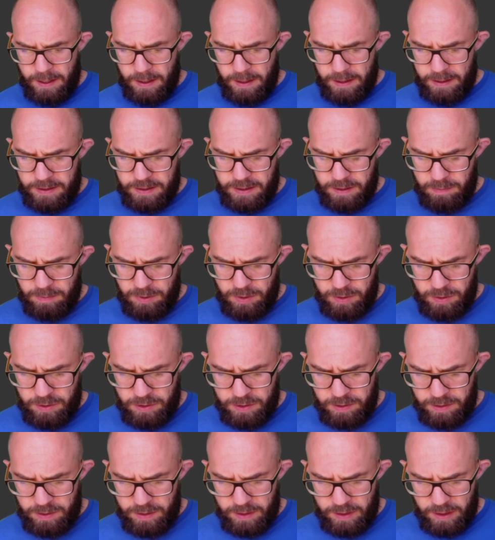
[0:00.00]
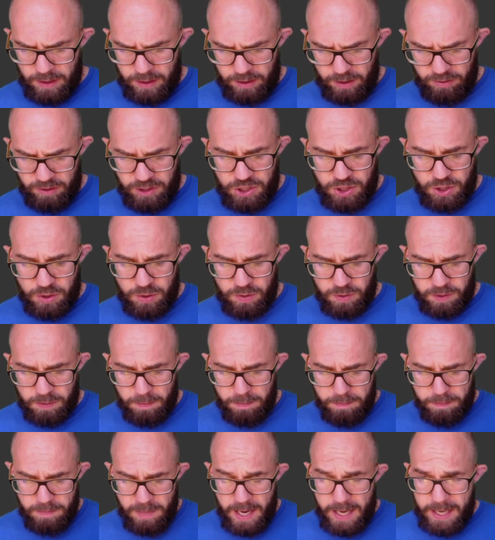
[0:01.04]
someone who's a creature who's
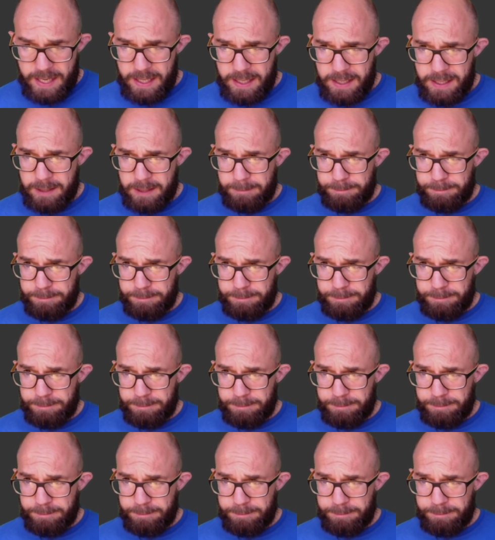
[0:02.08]
made.